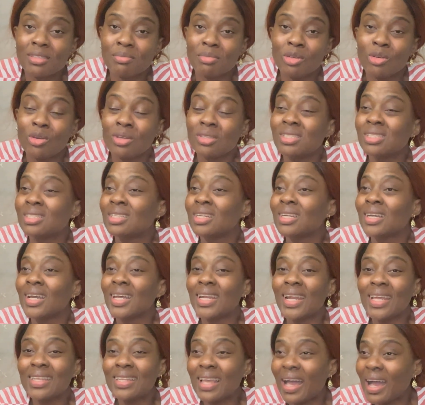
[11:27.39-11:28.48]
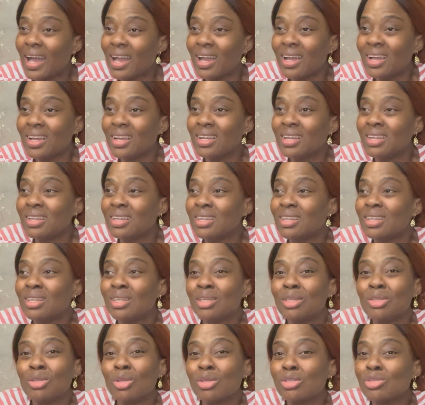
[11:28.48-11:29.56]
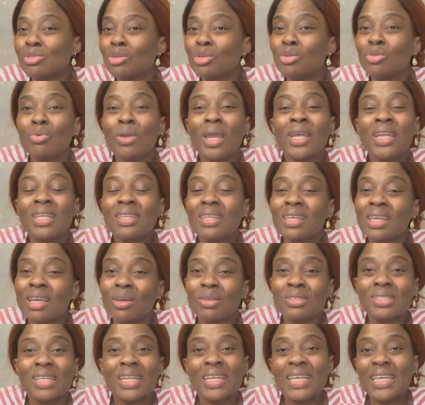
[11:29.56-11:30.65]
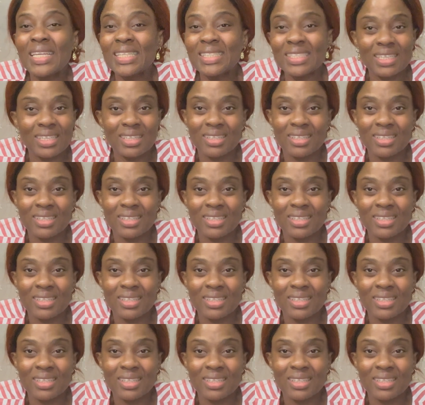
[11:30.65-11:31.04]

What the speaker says: because Canada does not do anything else than eating.